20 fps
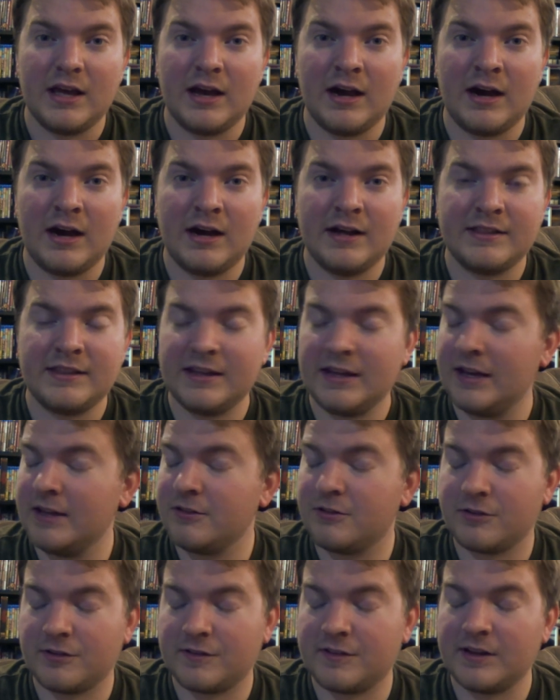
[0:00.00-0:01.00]
The
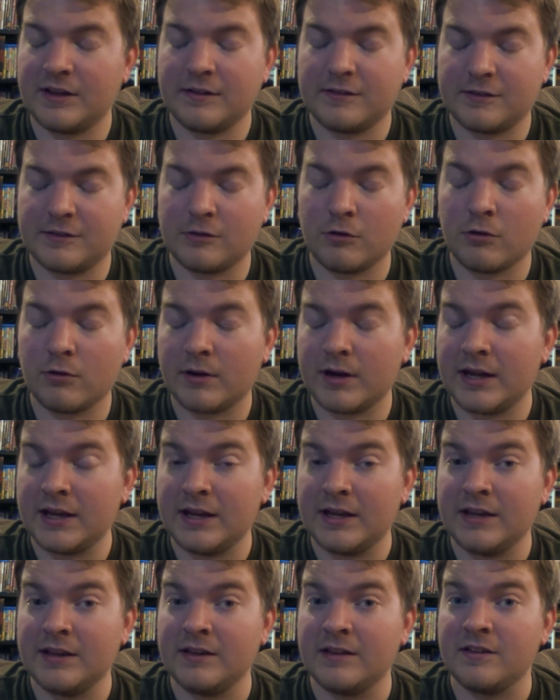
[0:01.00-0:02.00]
interesting
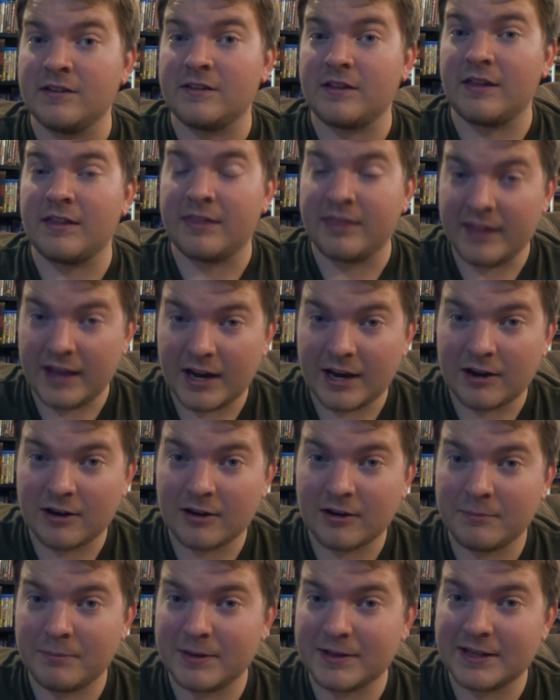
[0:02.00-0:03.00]
story is
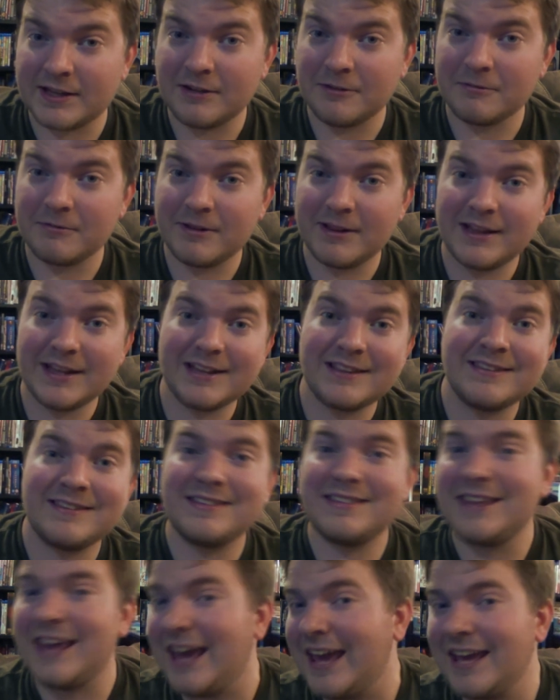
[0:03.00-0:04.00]
there, but they don't really
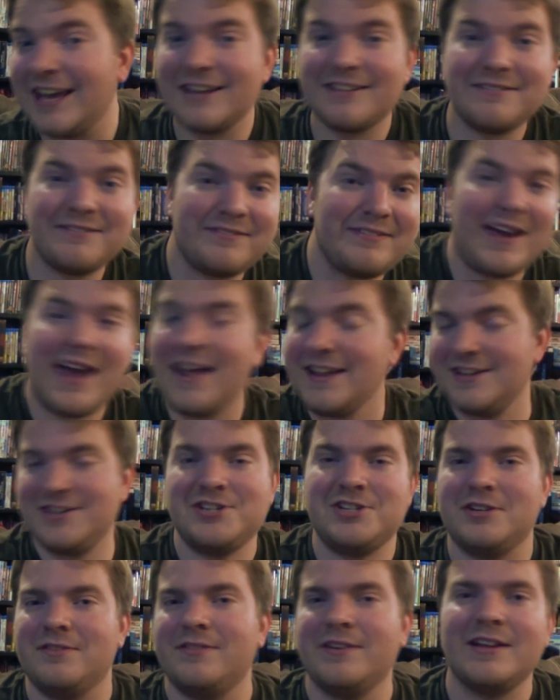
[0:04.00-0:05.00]
take
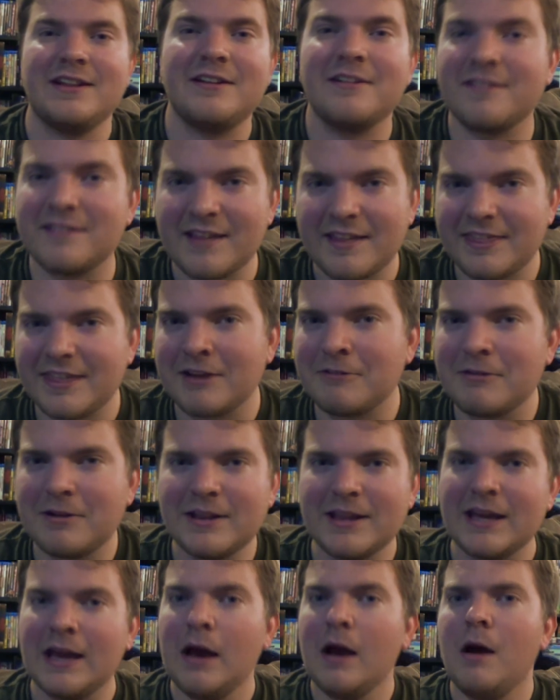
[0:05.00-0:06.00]
advantage of it. There's nothing
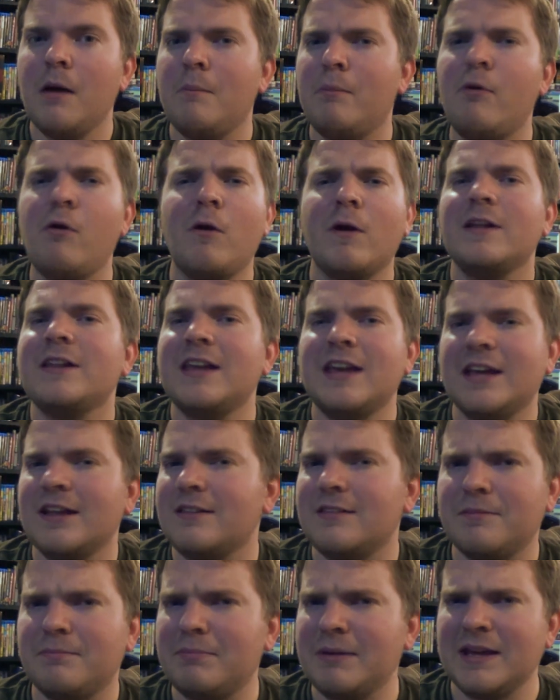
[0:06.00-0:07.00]
really
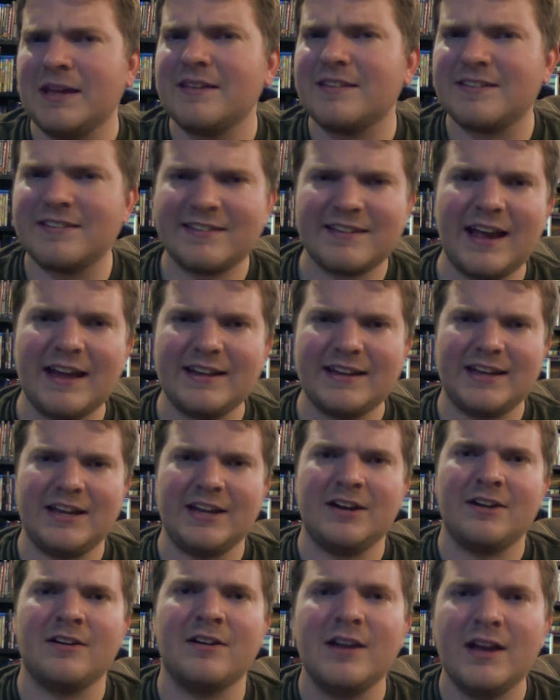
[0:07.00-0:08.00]
poignant being said
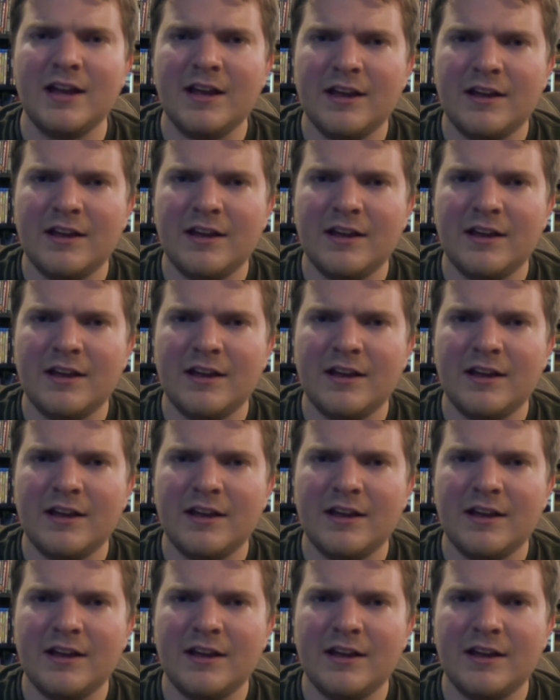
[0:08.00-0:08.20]
here.